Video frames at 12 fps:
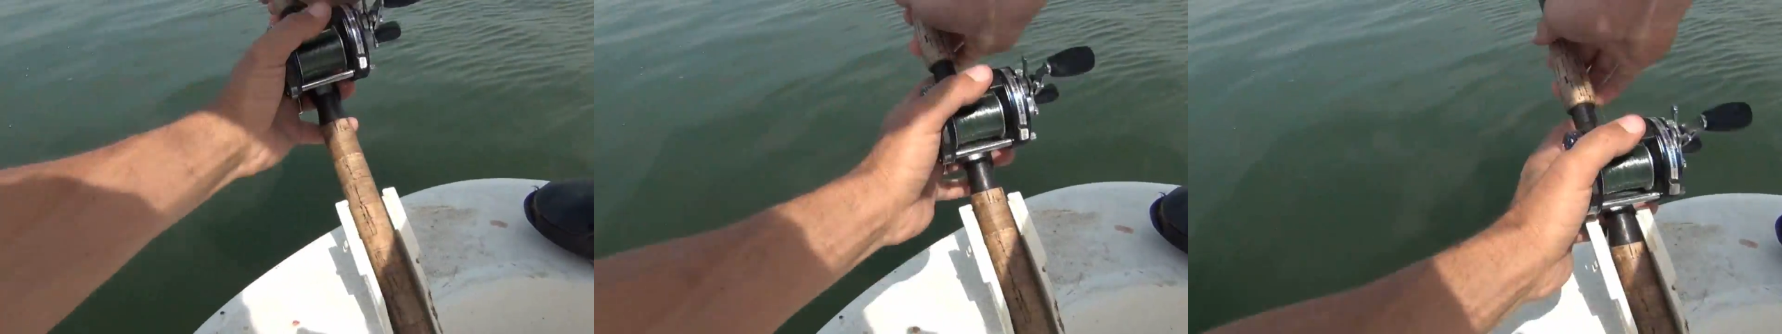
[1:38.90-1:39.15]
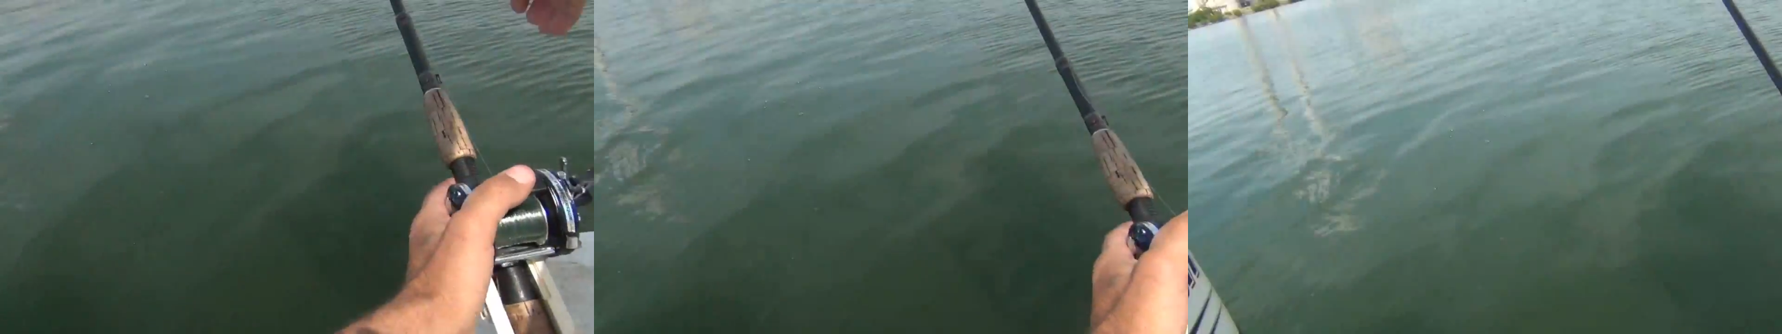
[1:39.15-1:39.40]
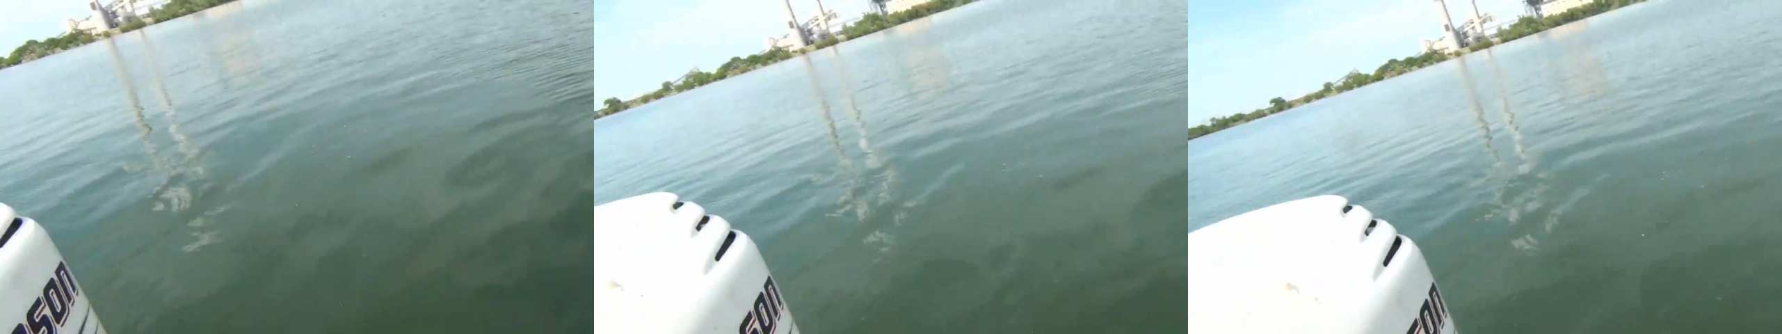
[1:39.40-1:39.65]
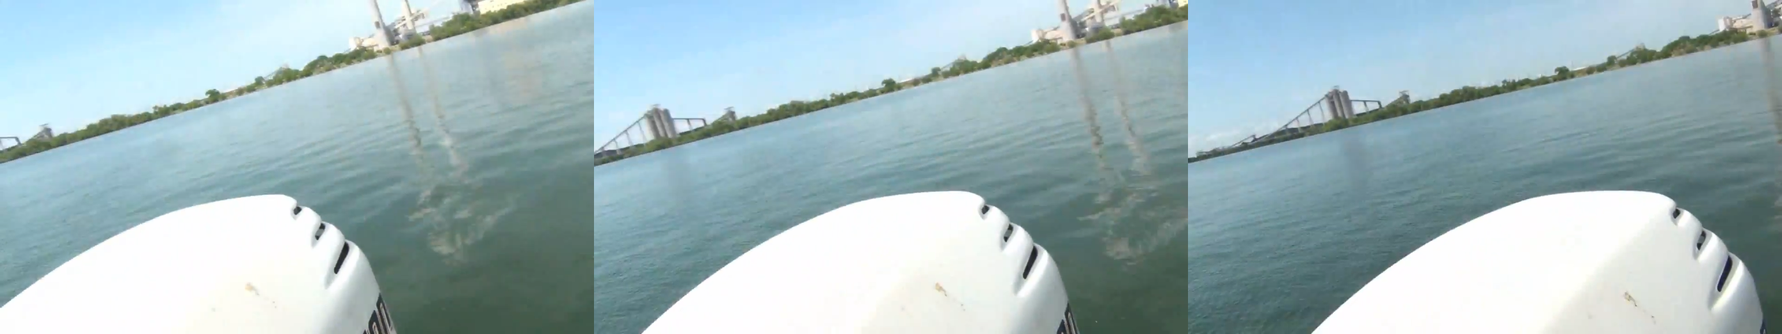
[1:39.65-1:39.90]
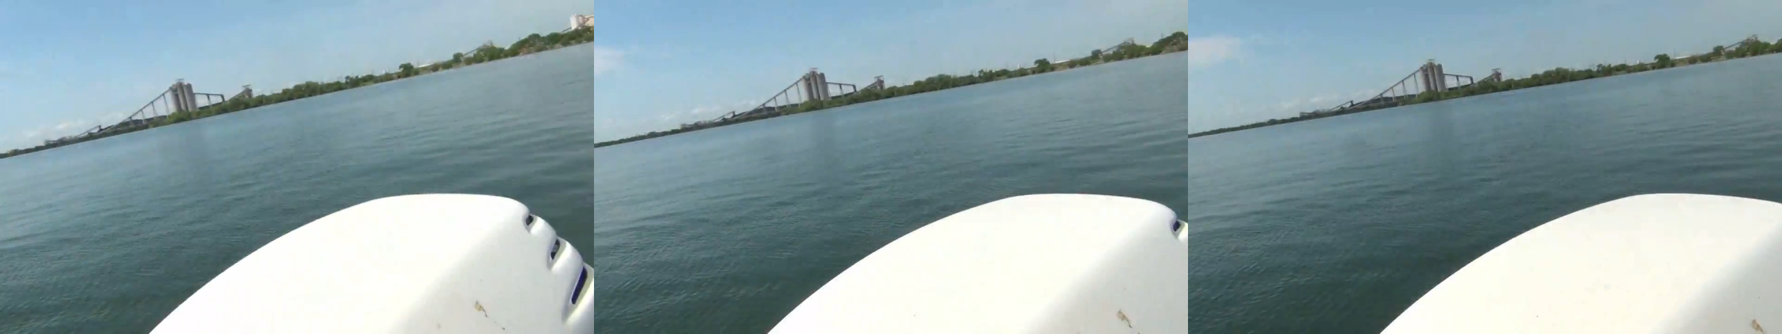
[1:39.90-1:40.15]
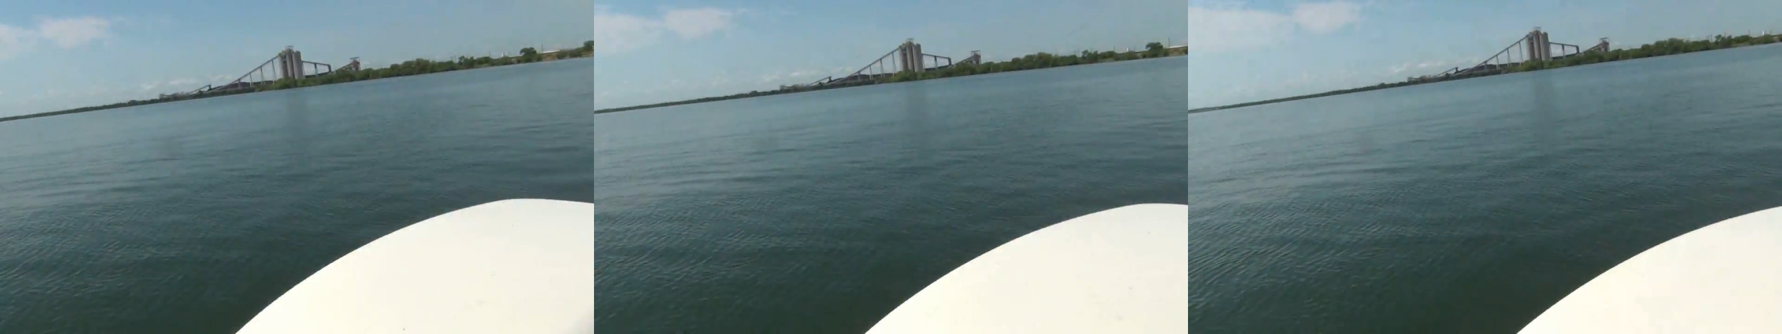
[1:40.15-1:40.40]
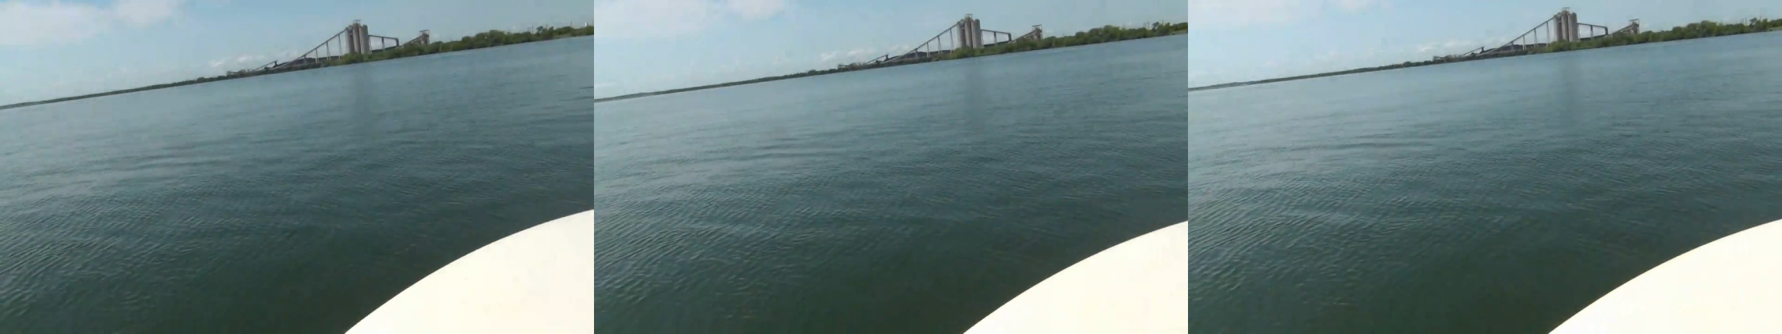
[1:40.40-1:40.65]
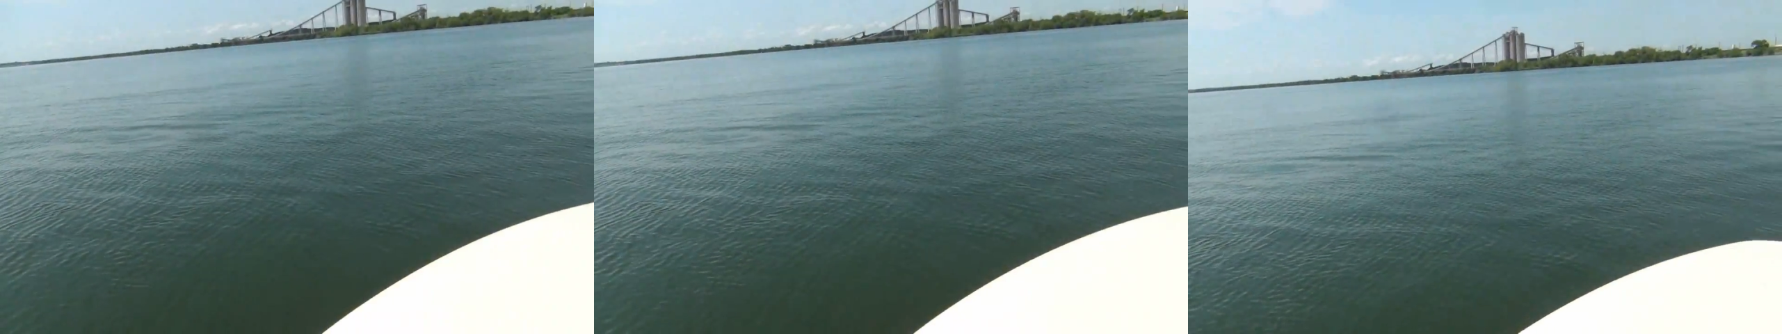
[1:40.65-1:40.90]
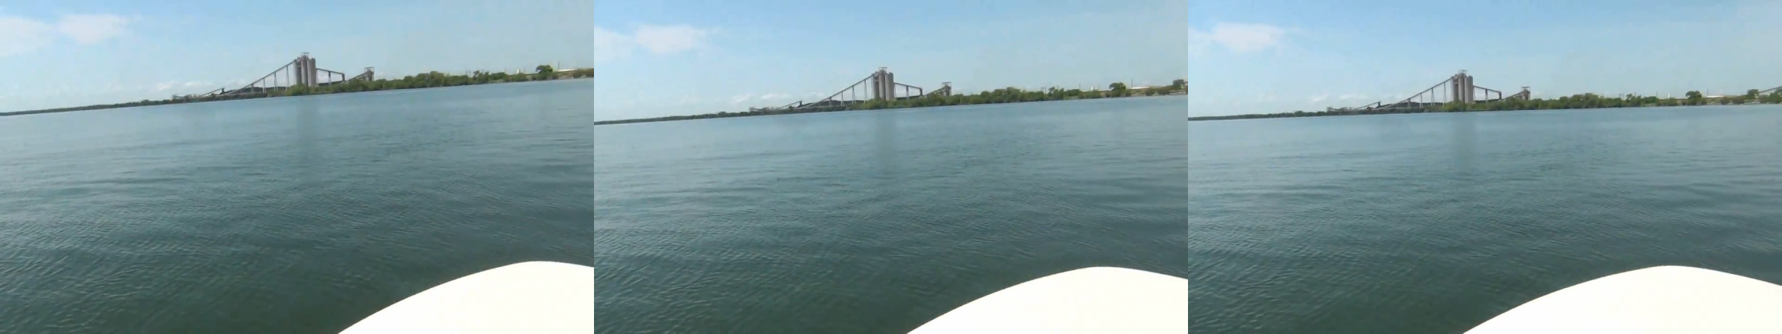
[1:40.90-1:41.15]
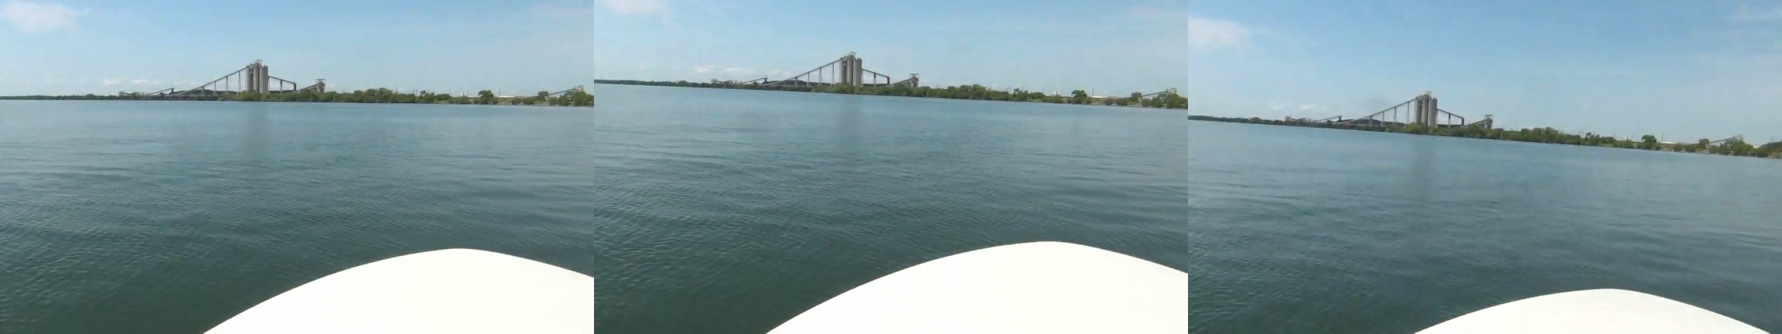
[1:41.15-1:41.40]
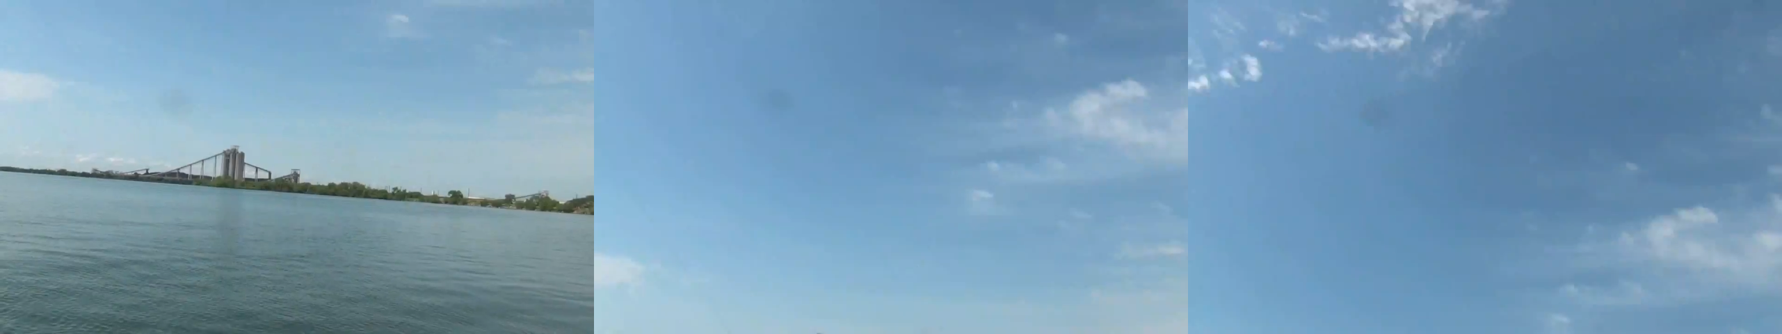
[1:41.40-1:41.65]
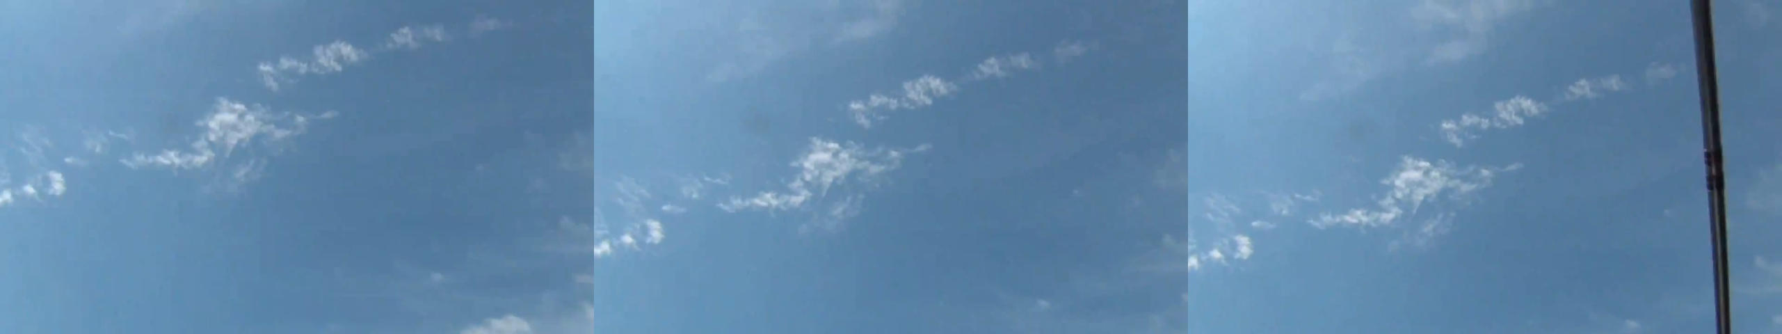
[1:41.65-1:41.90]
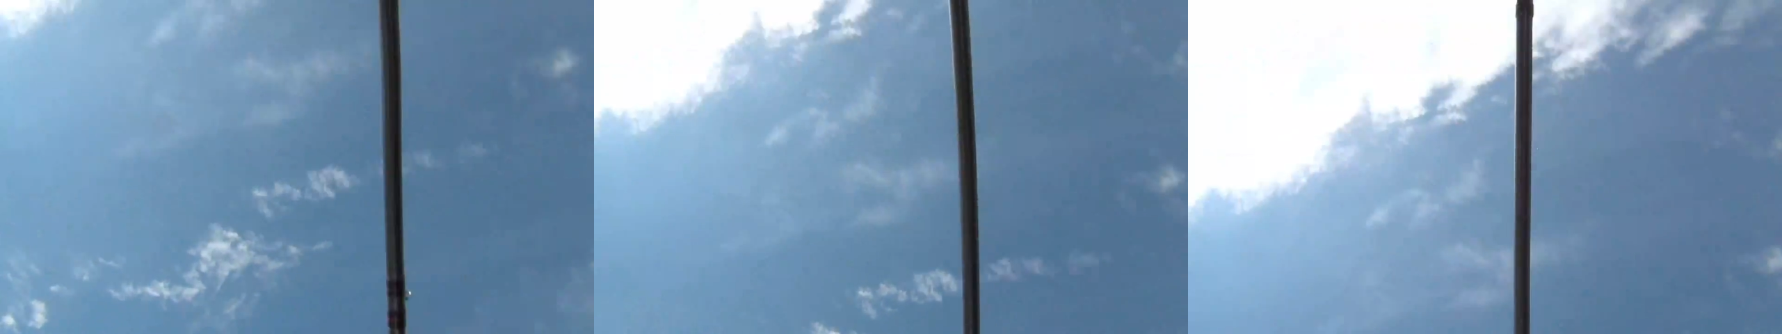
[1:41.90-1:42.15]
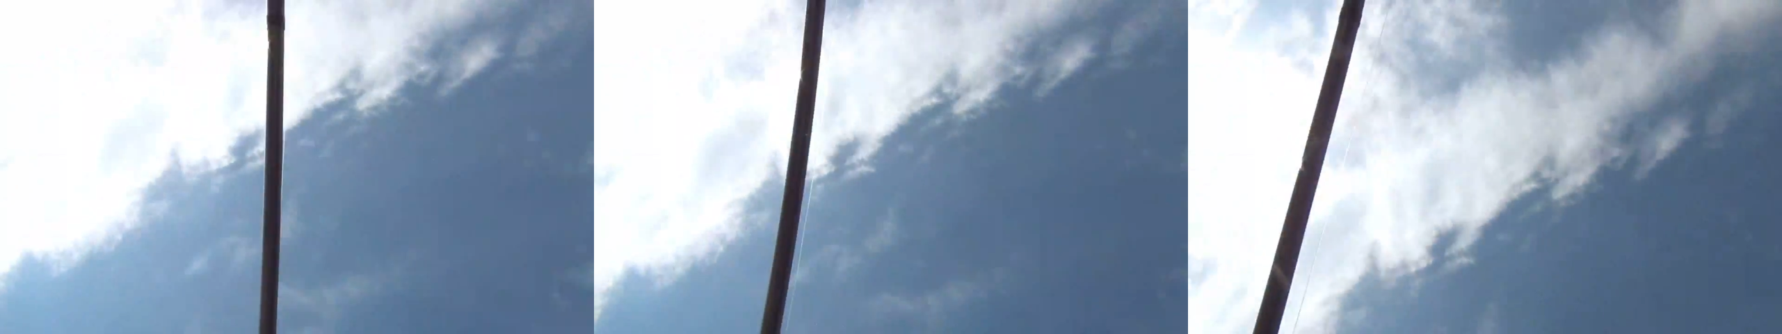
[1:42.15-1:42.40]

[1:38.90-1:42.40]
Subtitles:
[unreadable: no face in view]